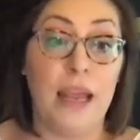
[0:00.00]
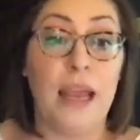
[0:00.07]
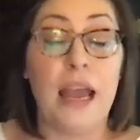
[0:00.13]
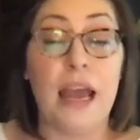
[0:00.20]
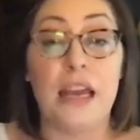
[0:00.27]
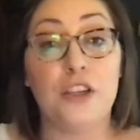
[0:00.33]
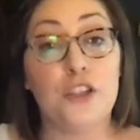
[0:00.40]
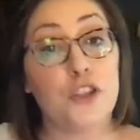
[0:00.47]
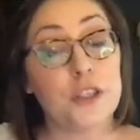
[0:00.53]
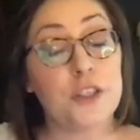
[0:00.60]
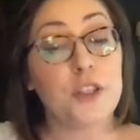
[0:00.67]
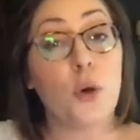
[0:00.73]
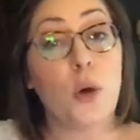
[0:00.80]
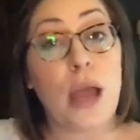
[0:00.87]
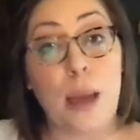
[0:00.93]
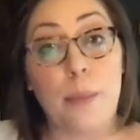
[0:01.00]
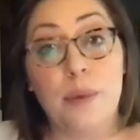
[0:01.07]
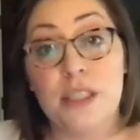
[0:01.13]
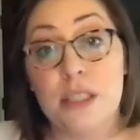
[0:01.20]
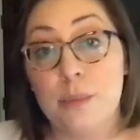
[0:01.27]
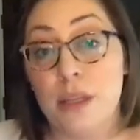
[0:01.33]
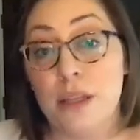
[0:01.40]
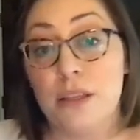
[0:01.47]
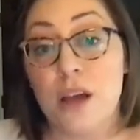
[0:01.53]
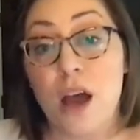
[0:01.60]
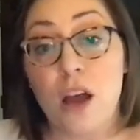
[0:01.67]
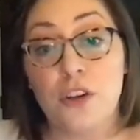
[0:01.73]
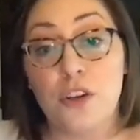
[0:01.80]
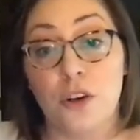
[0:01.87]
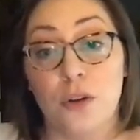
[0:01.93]
And it just so happened to be the
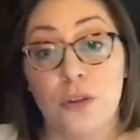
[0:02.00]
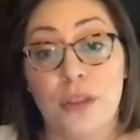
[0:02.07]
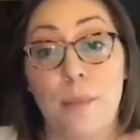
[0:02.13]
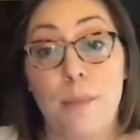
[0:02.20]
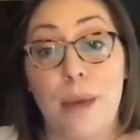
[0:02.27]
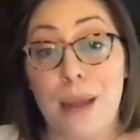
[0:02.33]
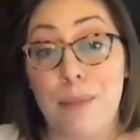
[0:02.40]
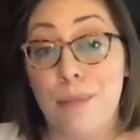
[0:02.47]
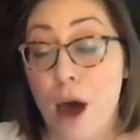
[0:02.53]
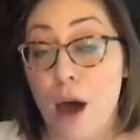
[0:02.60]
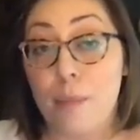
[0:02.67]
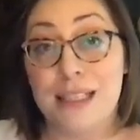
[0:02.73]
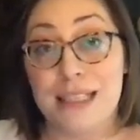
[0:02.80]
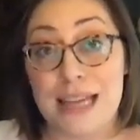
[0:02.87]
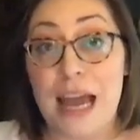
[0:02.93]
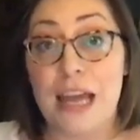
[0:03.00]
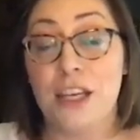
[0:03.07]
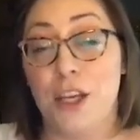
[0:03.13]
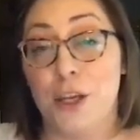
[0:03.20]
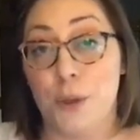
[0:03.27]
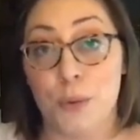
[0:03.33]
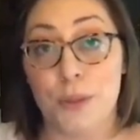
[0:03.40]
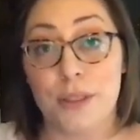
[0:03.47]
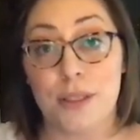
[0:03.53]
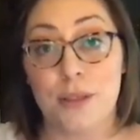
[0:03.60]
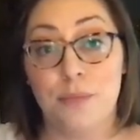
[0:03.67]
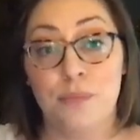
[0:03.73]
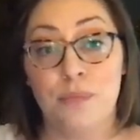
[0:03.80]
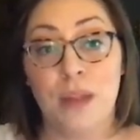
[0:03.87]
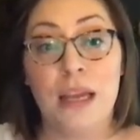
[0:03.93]
doctor that my mom and dad used.
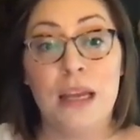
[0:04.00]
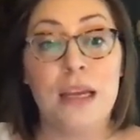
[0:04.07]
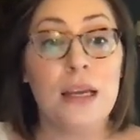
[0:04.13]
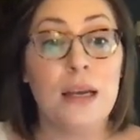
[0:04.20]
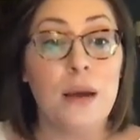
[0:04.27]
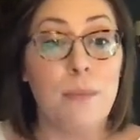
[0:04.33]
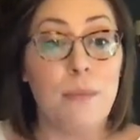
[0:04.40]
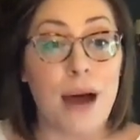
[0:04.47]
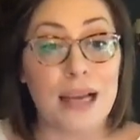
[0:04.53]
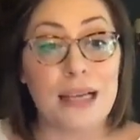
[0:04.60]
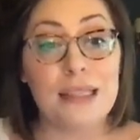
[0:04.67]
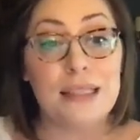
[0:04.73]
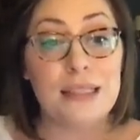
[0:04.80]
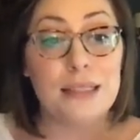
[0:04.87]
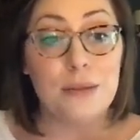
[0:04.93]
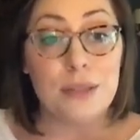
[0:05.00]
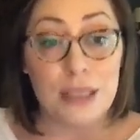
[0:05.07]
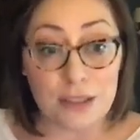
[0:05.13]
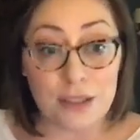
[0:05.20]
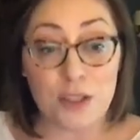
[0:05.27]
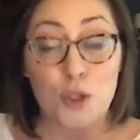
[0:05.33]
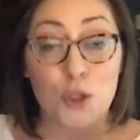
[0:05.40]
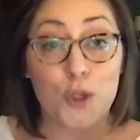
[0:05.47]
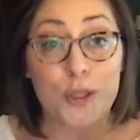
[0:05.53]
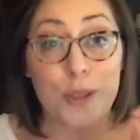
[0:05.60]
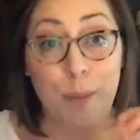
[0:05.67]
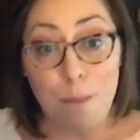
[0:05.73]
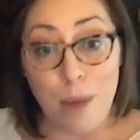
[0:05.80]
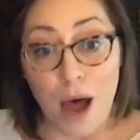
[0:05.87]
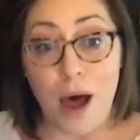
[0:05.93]
My sisters'
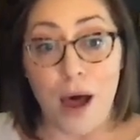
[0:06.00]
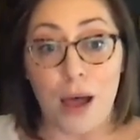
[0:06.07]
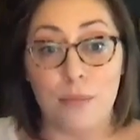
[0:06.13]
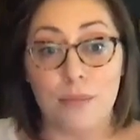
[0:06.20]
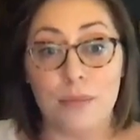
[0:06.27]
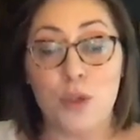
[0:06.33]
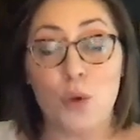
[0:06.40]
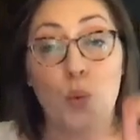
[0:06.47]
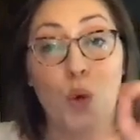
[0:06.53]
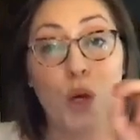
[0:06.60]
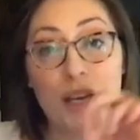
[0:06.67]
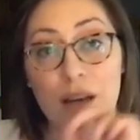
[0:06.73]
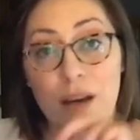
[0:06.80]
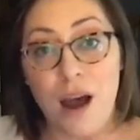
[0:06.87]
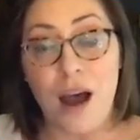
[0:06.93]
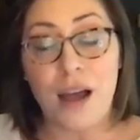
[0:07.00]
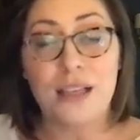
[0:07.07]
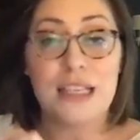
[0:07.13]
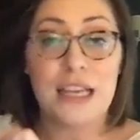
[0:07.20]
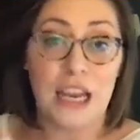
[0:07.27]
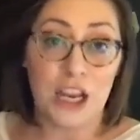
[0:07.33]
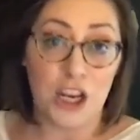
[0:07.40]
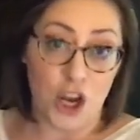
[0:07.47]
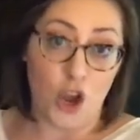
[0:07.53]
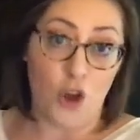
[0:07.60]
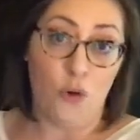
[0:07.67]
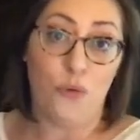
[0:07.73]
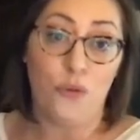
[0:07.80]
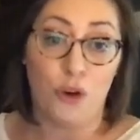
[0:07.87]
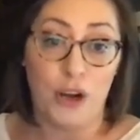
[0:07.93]
moms would not take
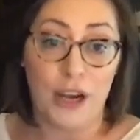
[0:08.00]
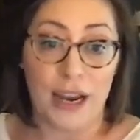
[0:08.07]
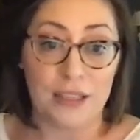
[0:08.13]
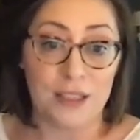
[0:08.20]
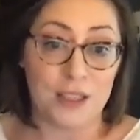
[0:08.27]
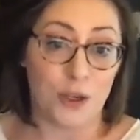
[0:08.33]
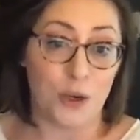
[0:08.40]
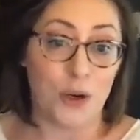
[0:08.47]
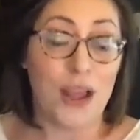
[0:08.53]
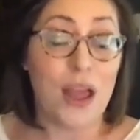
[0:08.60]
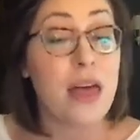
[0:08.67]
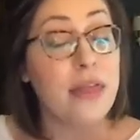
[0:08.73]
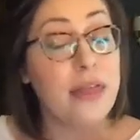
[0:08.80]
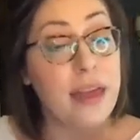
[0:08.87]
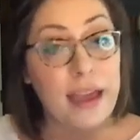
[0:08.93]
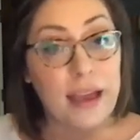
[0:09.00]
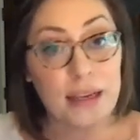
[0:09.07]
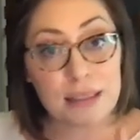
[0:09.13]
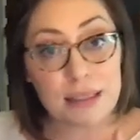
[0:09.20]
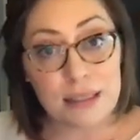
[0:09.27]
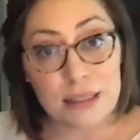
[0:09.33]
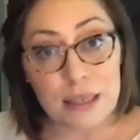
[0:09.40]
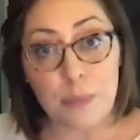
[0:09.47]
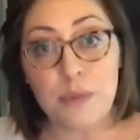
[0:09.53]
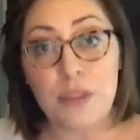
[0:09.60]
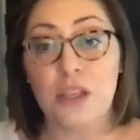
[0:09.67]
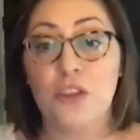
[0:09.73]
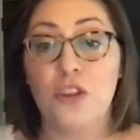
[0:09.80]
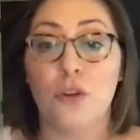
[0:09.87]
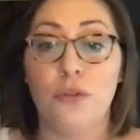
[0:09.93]
no for an answer. They
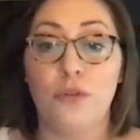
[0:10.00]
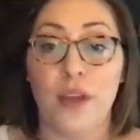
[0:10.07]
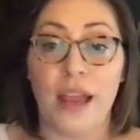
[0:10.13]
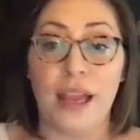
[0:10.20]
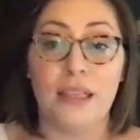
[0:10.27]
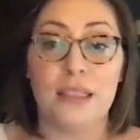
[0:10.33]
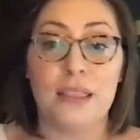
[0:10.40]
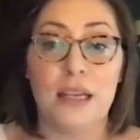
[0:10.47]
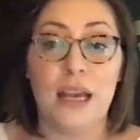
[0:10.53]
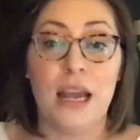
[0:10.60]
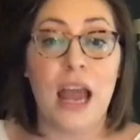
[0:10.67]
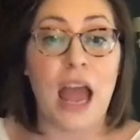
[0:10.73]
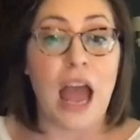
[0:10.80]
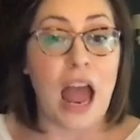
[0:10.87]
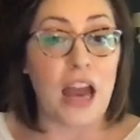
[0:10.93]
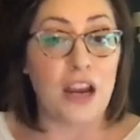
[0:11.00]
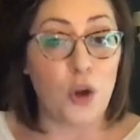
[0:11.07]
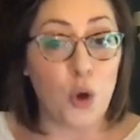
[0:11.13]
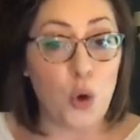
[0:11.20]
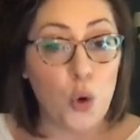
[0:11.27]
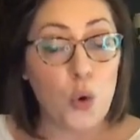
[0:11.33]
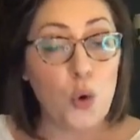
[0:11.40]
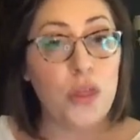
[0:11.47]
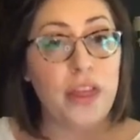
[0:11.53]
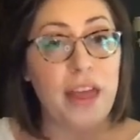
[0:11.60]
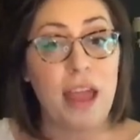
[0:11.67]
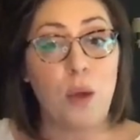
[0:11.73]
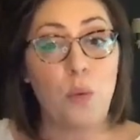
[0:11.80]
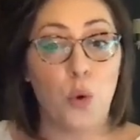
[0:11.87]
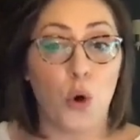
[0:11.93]
accepted their fate and who
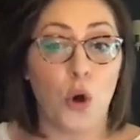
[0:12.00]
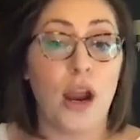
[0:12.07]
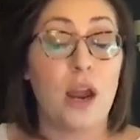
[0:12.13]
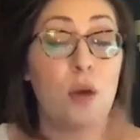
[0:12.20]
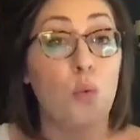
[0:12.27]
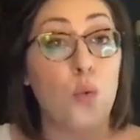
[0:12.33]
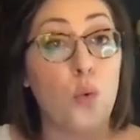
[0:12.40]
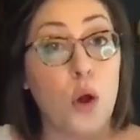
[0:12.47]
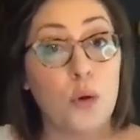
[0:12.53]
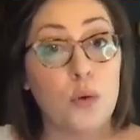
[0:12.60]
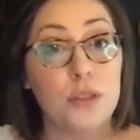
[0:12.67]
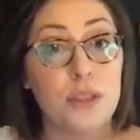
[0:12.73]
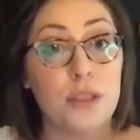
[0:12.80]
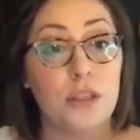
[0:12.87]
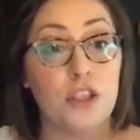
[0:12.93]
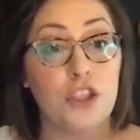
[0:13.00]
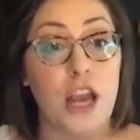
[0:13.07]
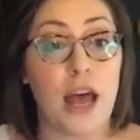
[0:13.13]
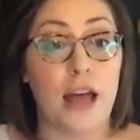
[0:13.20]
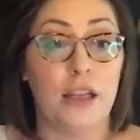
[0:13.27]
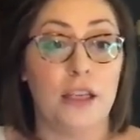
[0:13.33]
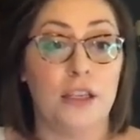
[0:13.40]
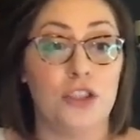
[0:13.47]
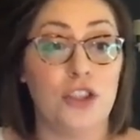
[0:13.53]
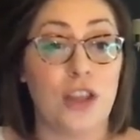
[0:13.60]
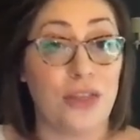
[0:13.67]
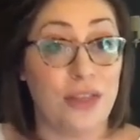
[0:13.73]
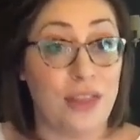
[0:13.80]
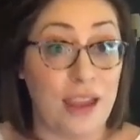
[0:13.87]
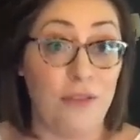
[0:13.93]
they were and rose to the challenge
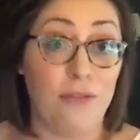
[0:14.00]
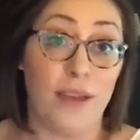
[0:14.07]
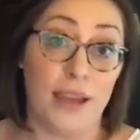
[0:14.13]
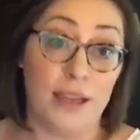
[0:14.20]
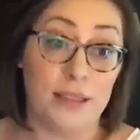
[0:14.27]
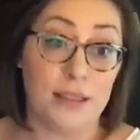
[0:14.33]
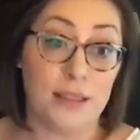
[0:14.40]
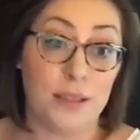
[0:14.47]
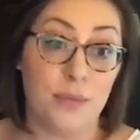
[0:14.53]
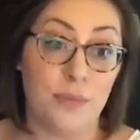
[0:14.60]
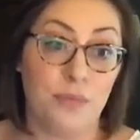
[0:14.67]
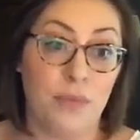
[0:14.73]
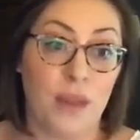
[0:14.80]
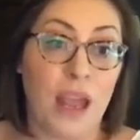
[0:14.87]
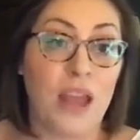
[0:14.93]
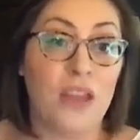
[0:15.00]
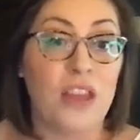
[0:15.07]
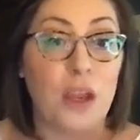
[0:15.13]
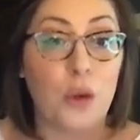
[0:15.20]
that they faced. They